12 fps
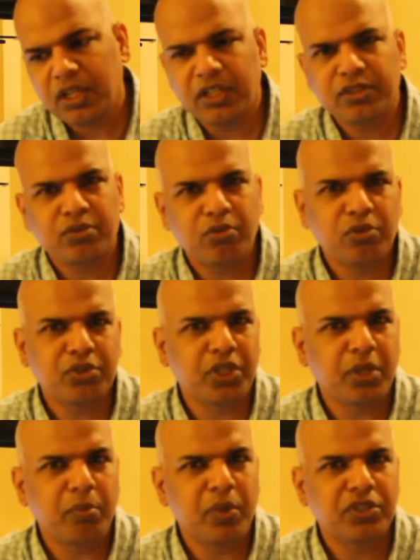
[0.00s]
At least 2 to
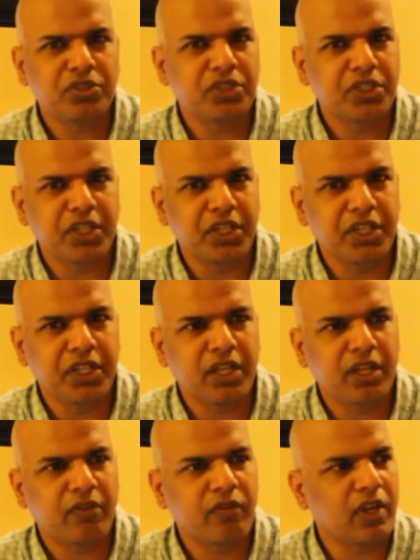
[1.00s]
3 months in a
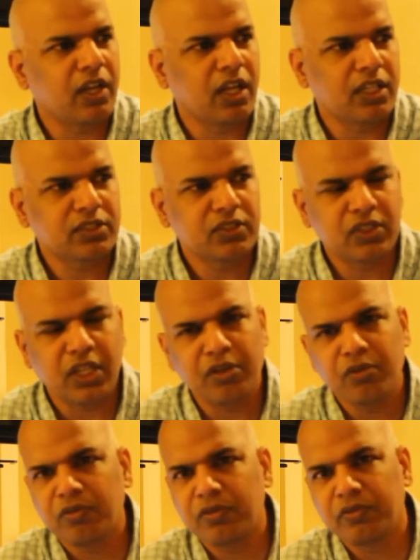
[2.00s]
year, for last
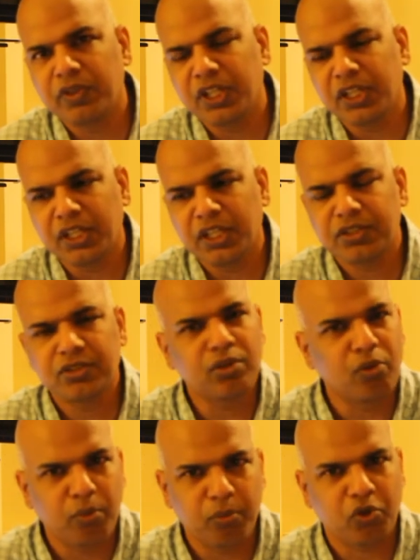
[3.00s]
10 to 15
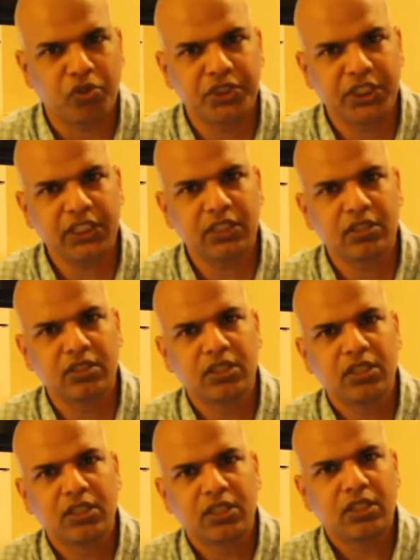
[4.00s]
years, no project,
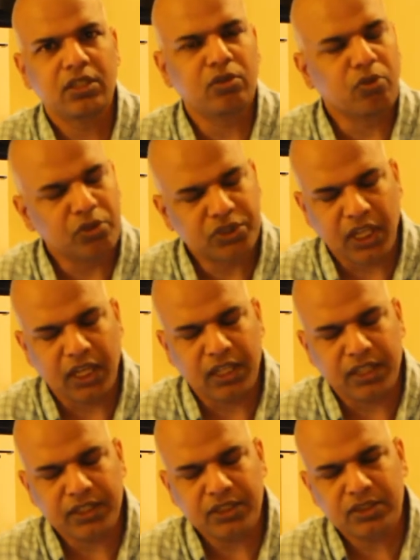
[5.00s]
no
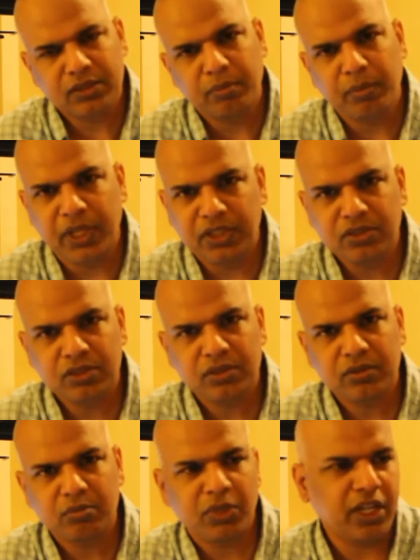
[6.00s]
salaries, bench.